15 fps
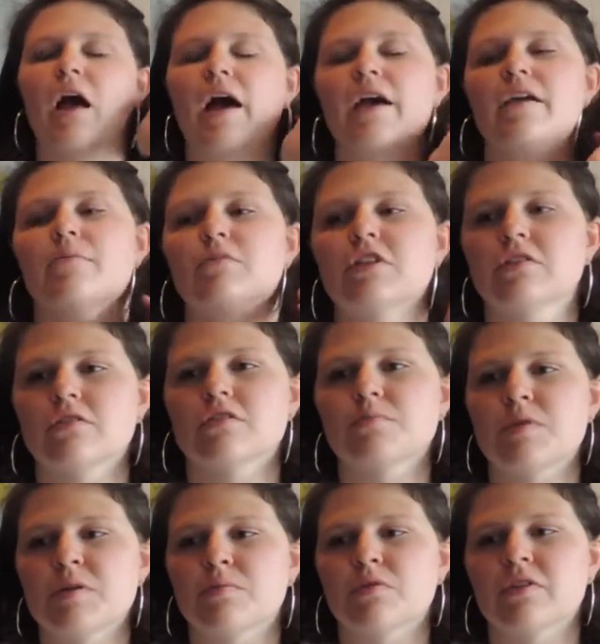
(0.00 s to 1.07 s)
I am one of those
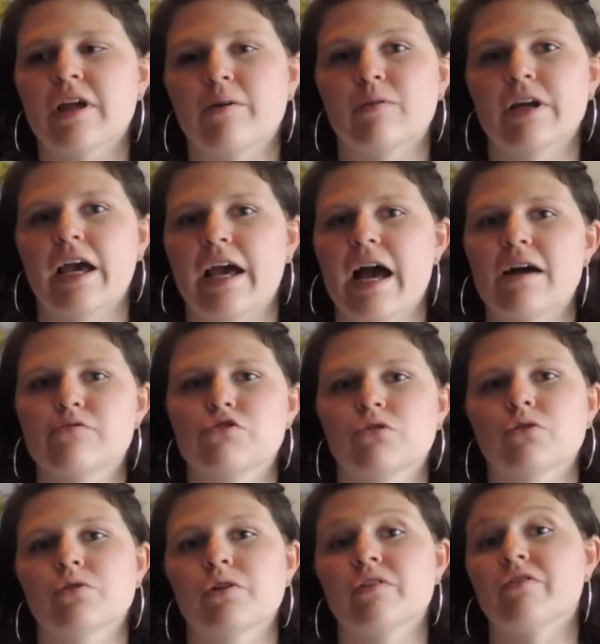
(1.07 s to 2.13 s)
people that when I have
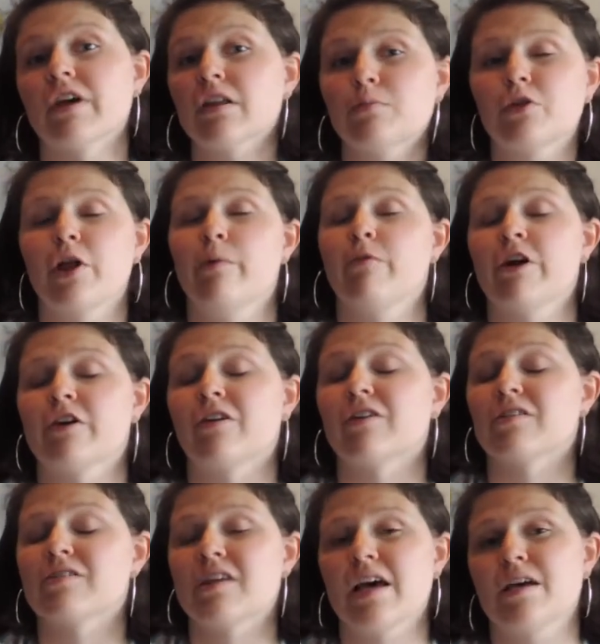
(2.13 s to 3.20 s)
jewelry available, I wear it
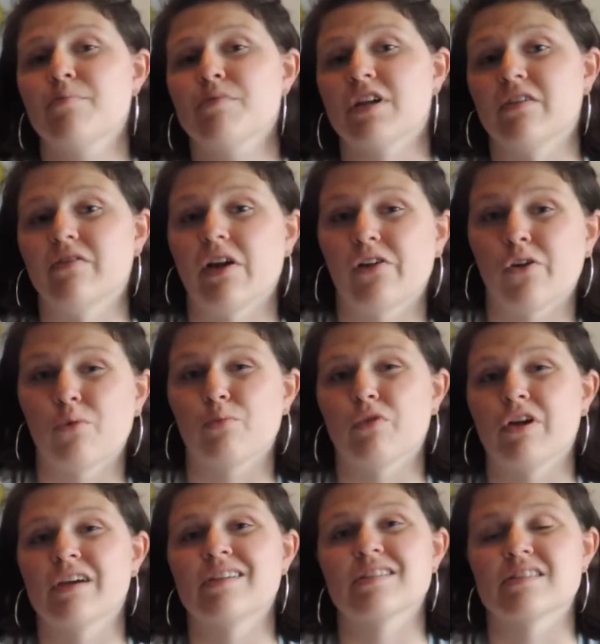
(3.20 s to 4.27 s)
all the time, but if I don't
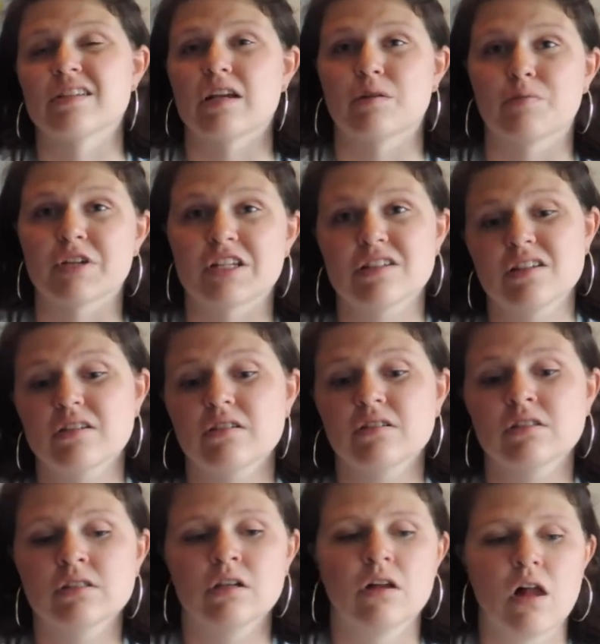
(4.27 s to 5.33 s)
bring it, it's not a big deal.
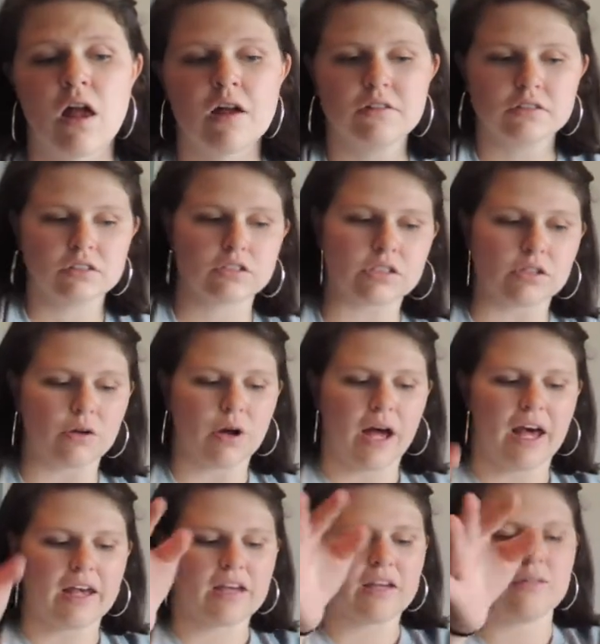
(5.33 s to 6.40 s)
So
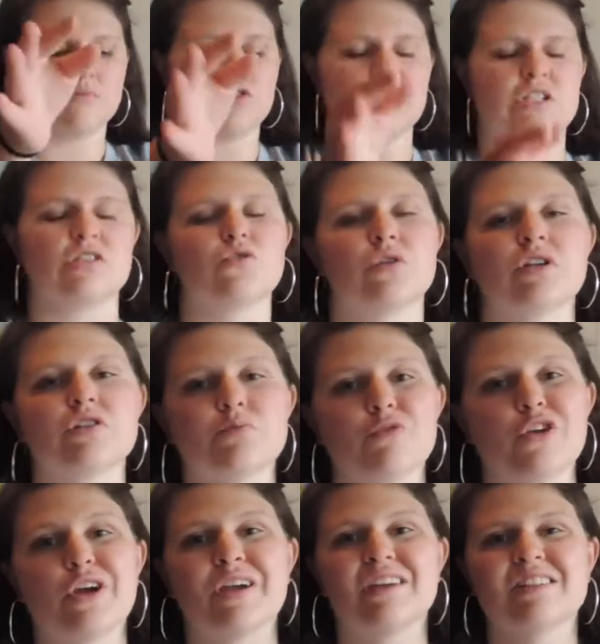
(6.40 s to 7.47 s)
I am just going to
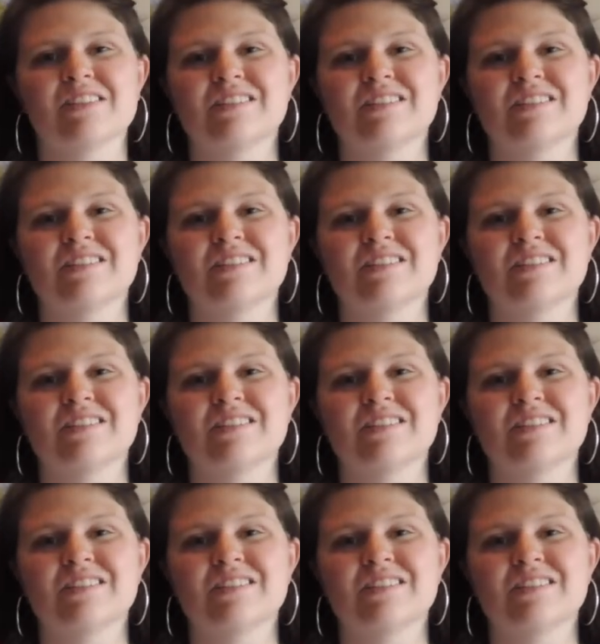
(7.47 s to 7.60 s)
bring